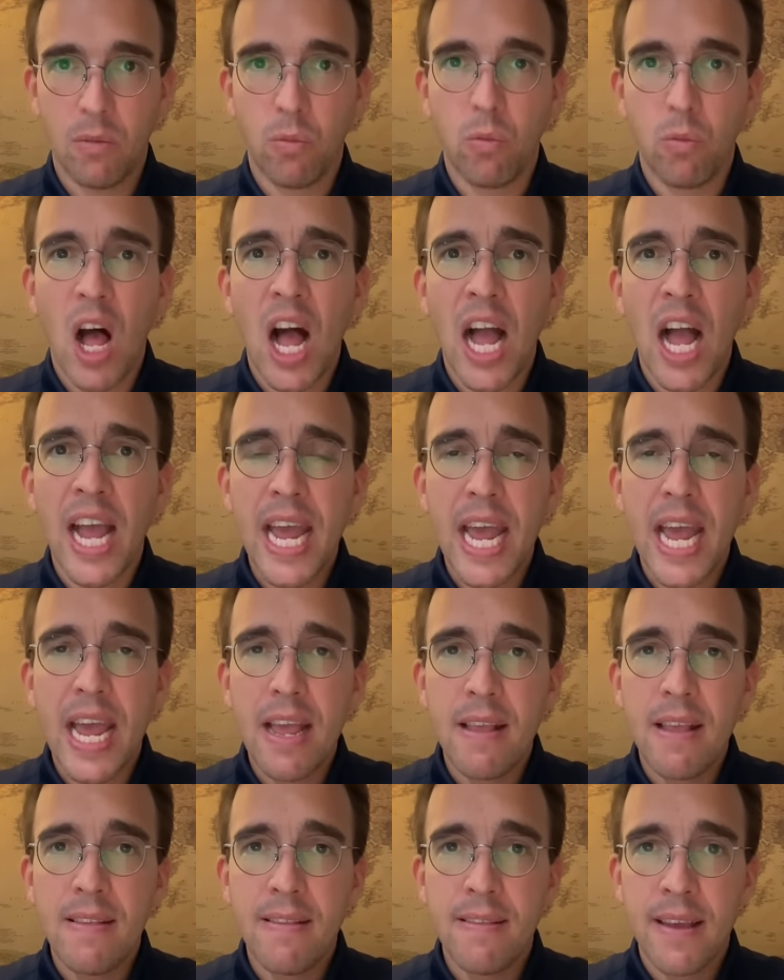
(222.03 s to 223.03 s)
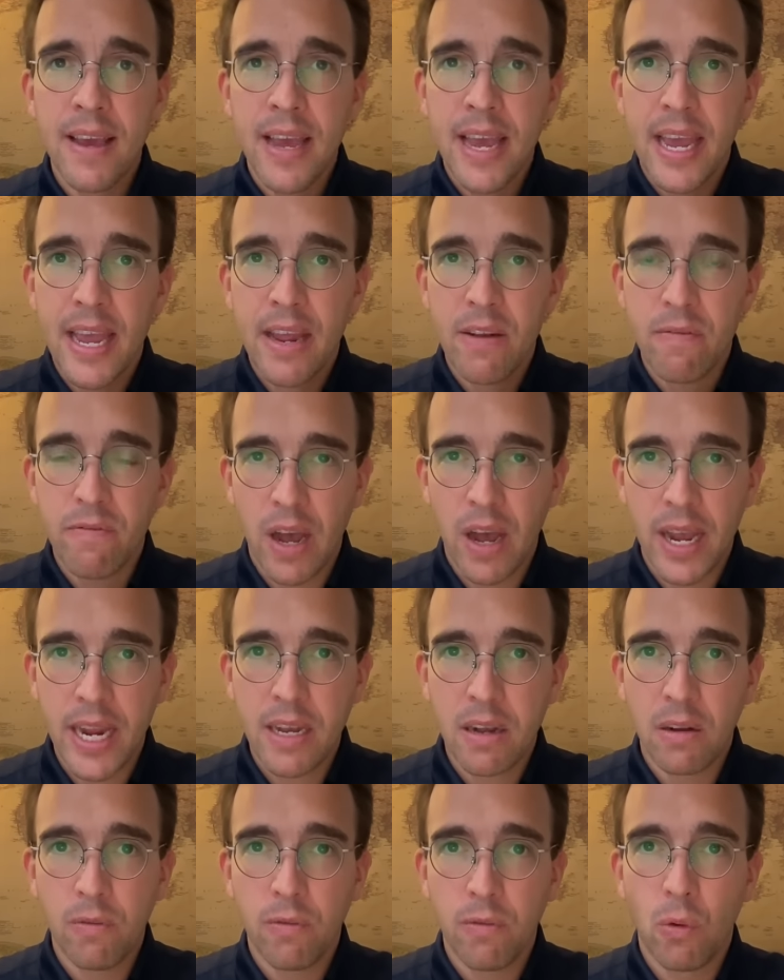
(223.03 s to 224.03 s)
Why is it
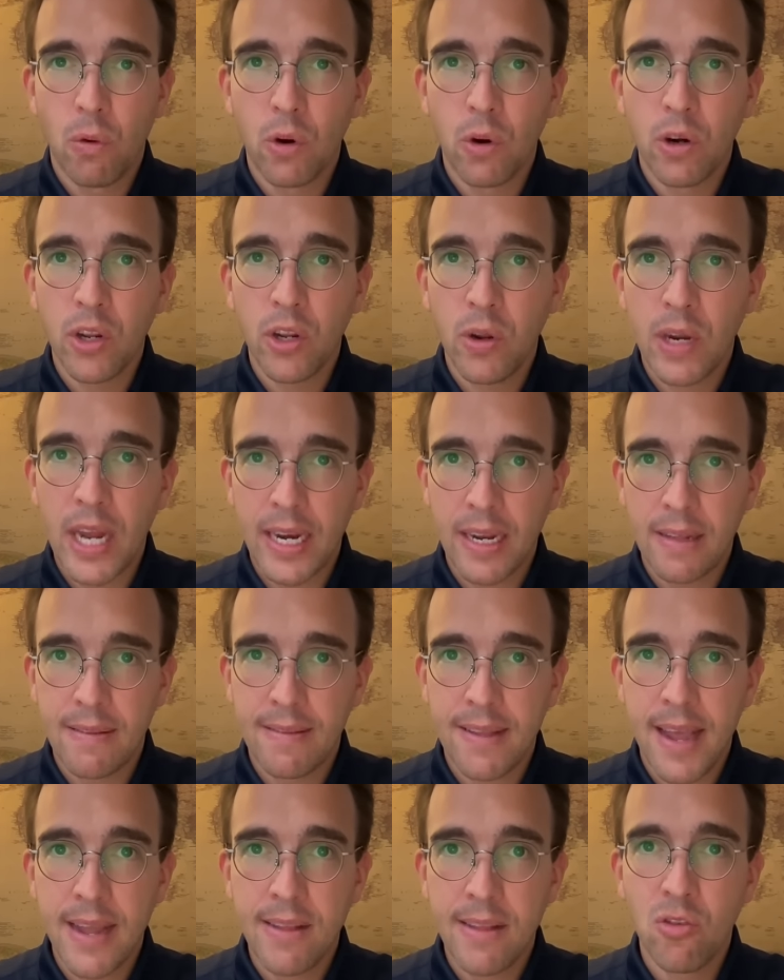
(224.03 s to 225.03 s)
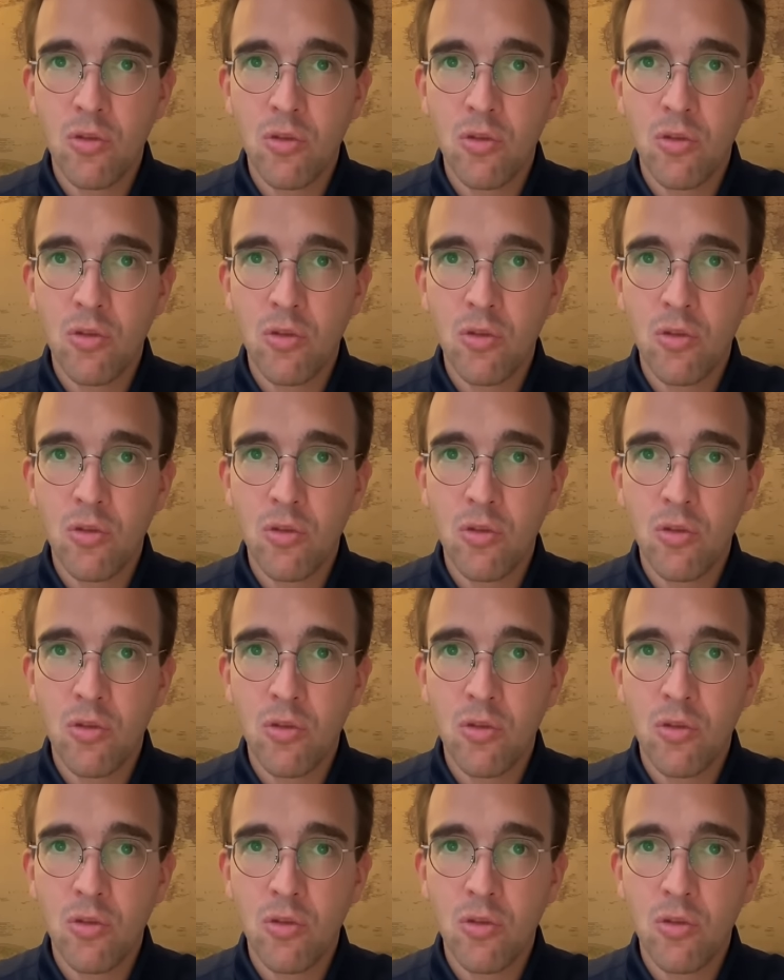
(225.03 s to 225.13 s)
vital for the United States,